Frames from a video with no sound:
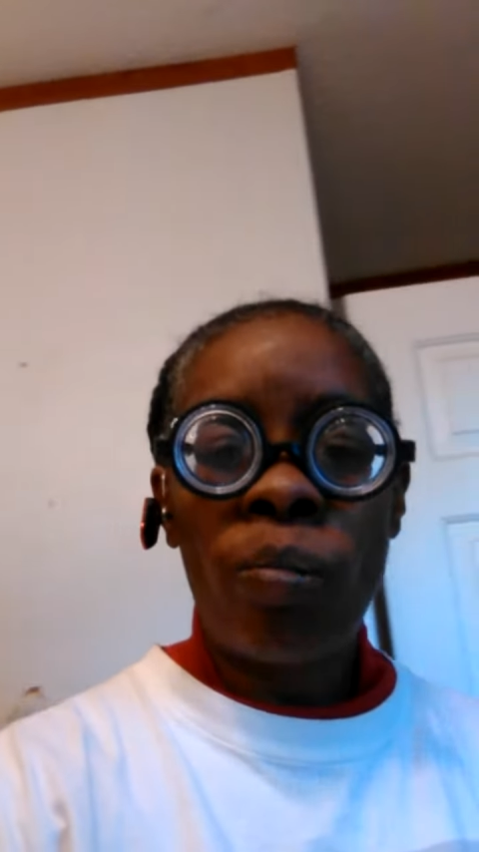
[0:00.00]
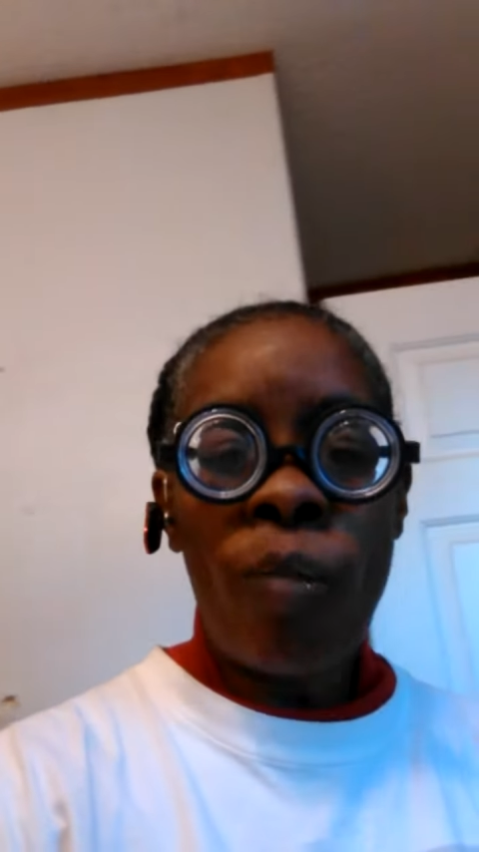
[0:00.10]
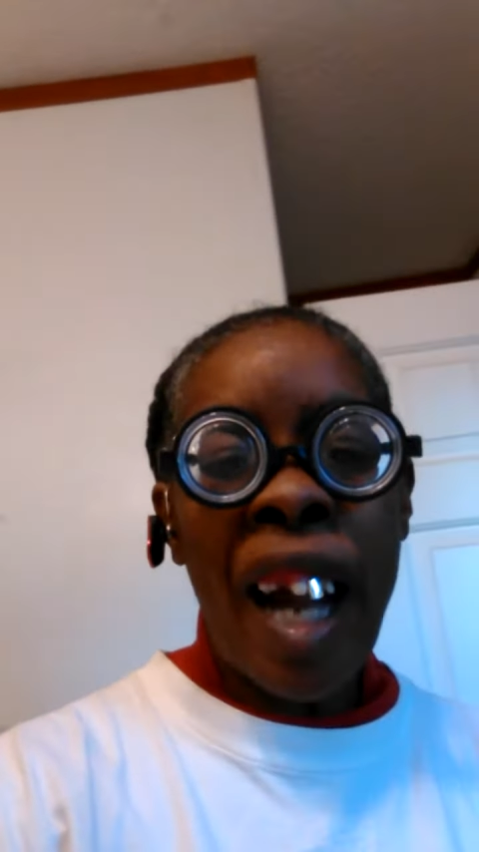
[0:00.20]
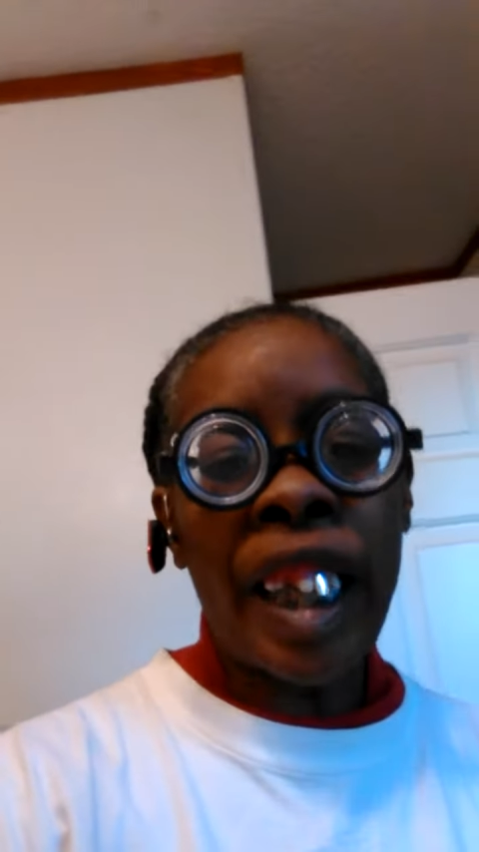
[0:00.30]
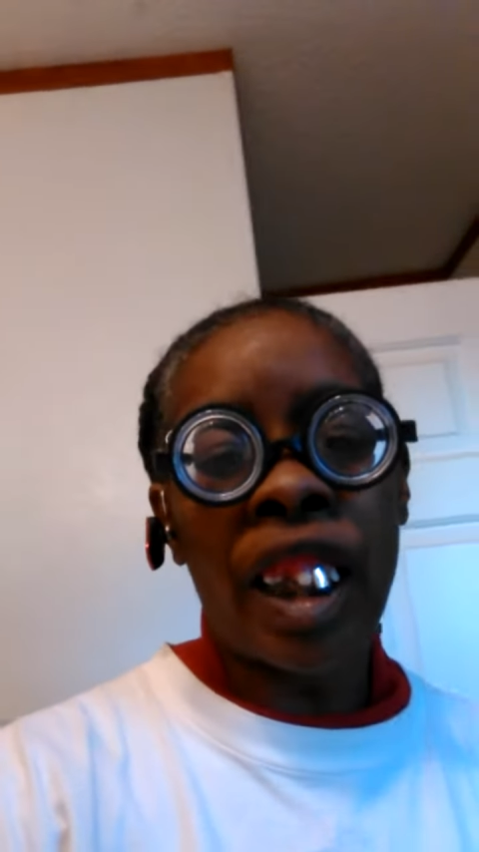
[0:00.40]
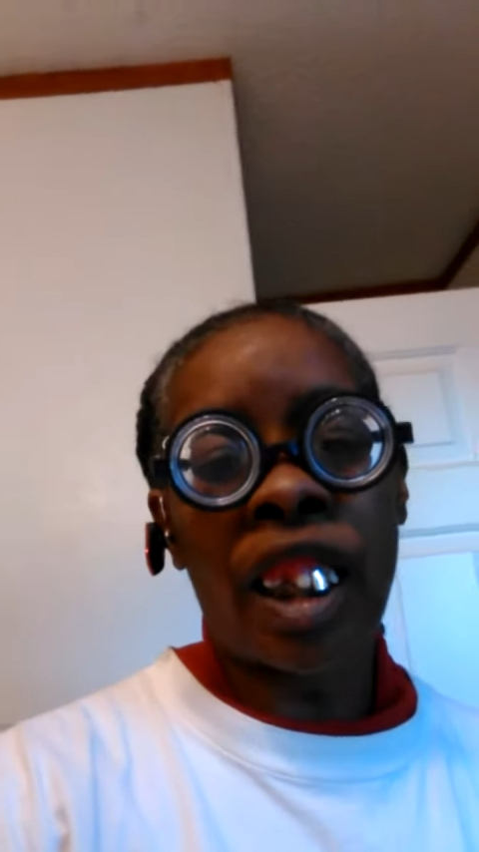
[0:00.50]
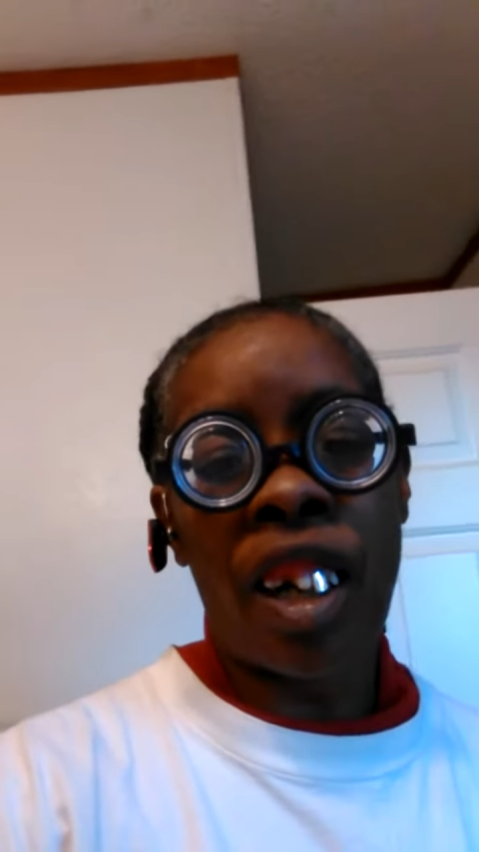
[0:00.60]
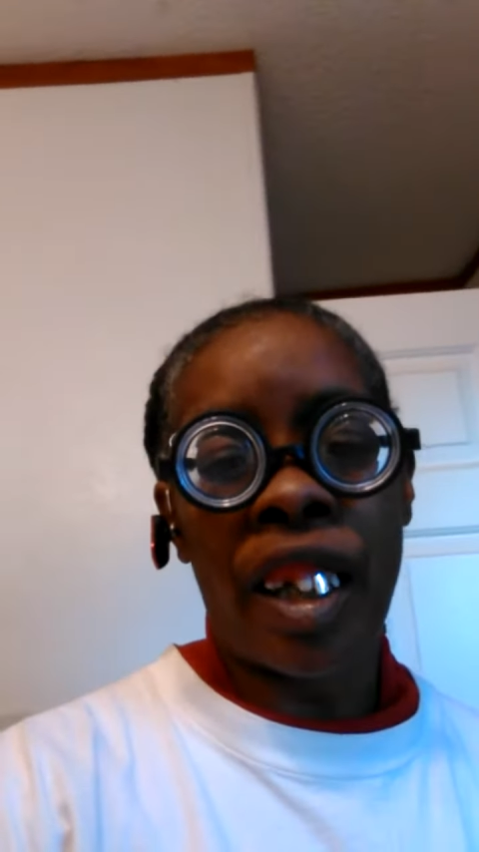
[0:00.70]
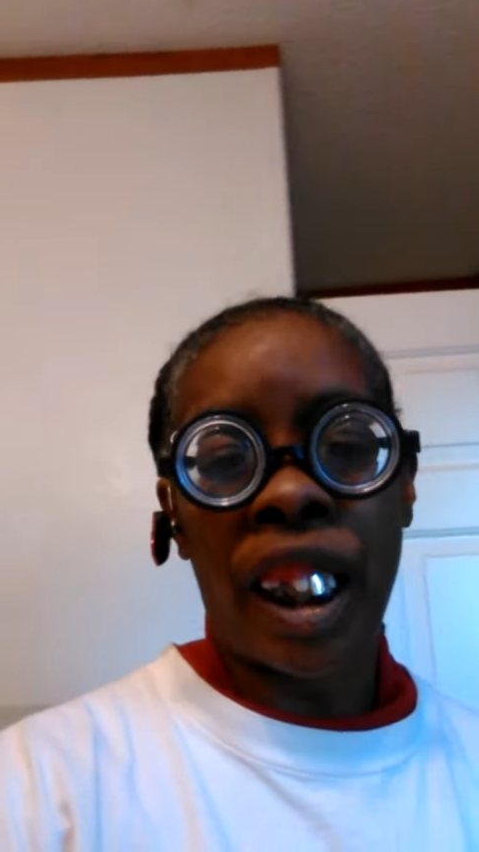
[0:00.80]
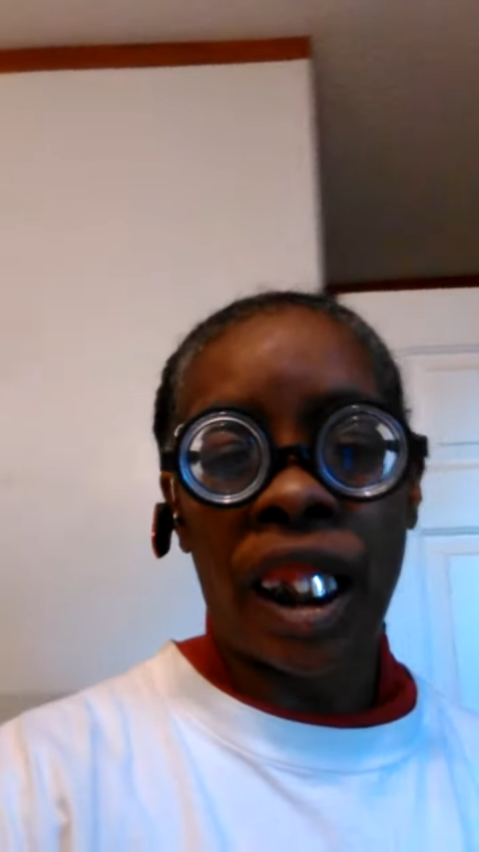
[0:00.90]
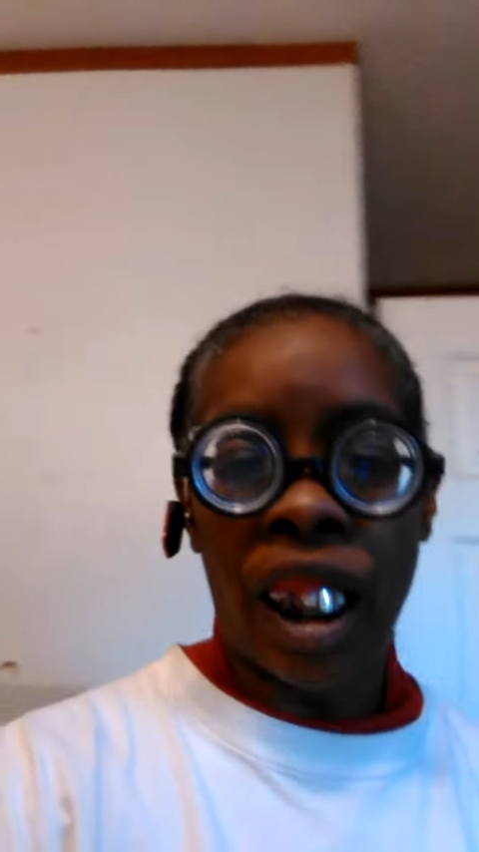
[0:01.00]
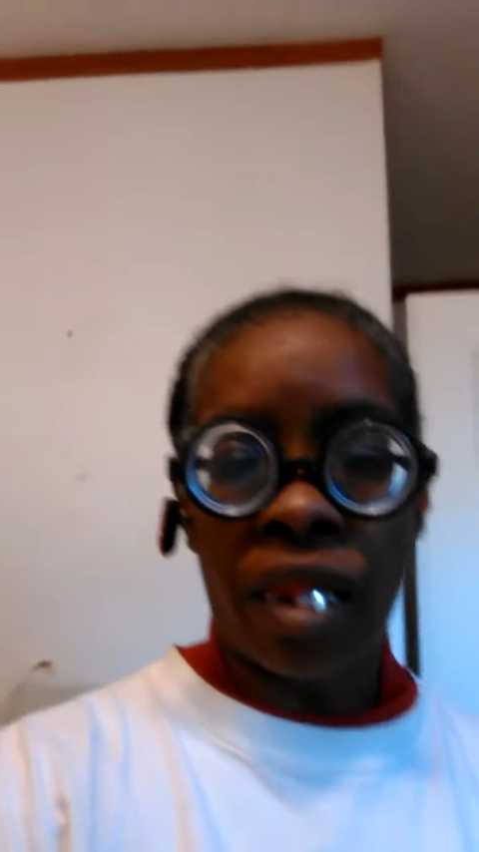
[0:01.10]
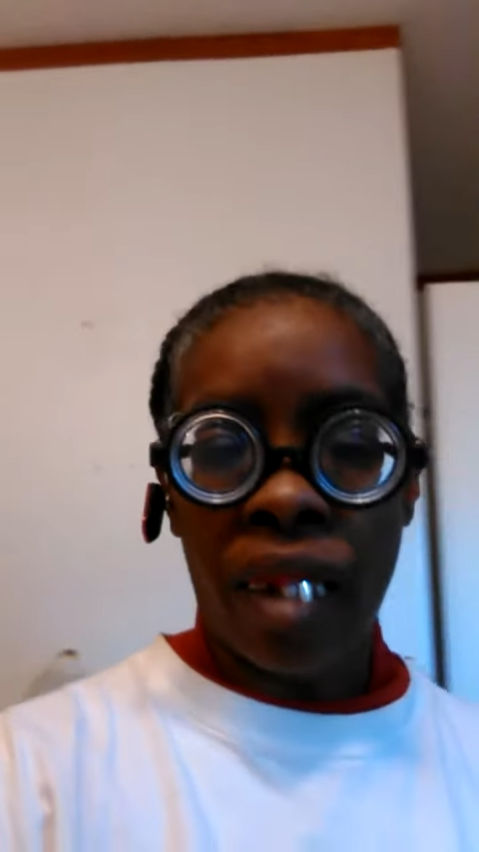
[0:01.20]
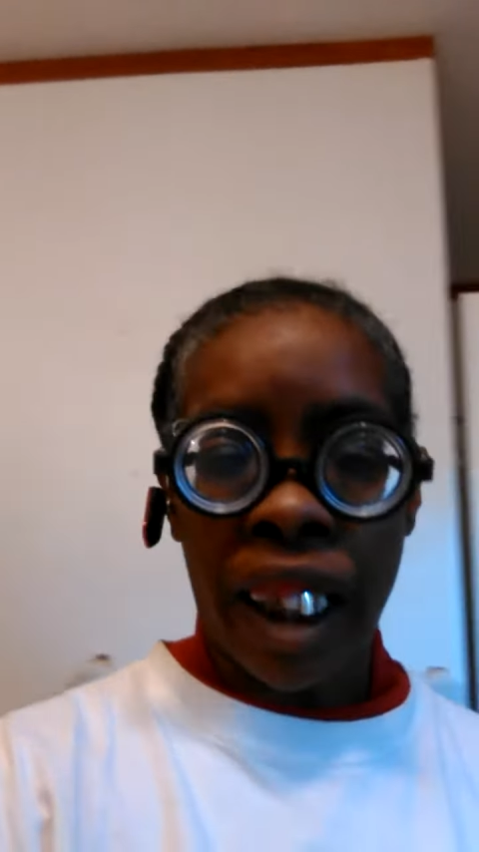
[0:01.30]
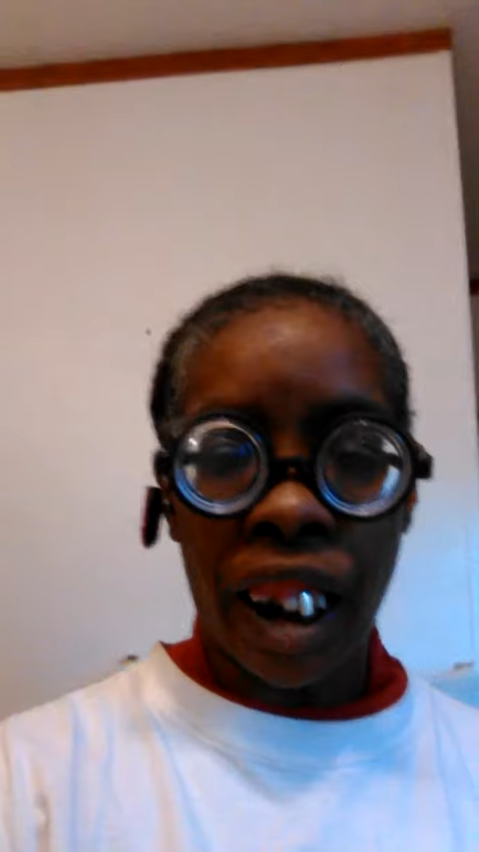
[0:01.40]
My concern is
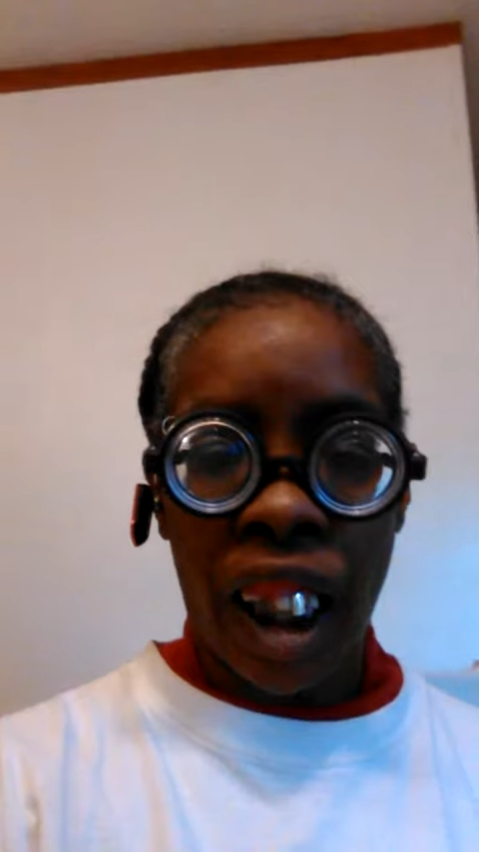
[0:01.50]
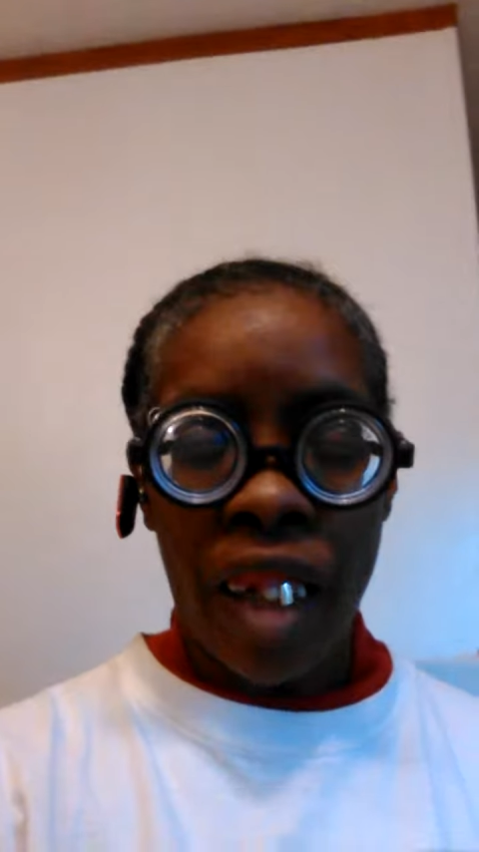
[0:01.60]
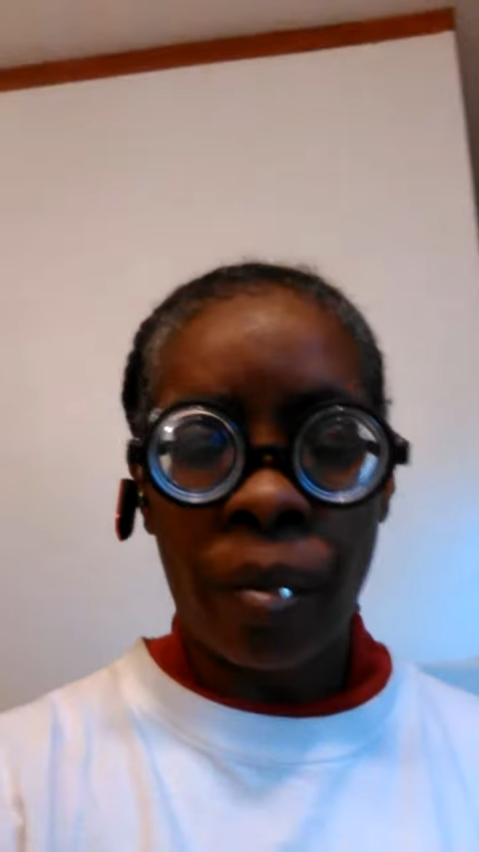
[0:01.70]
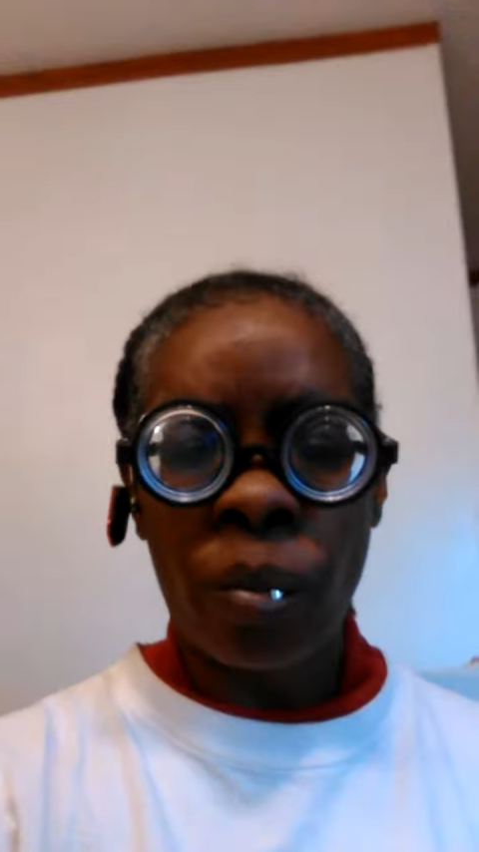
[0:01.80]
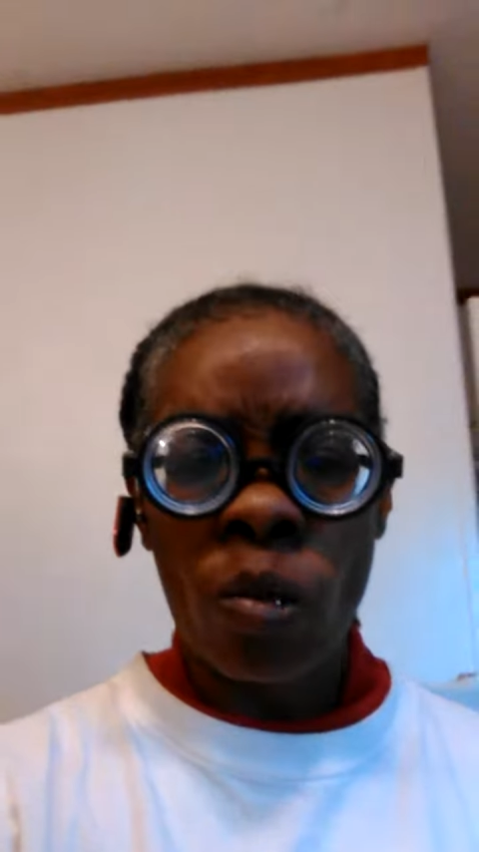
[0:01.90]
this right here.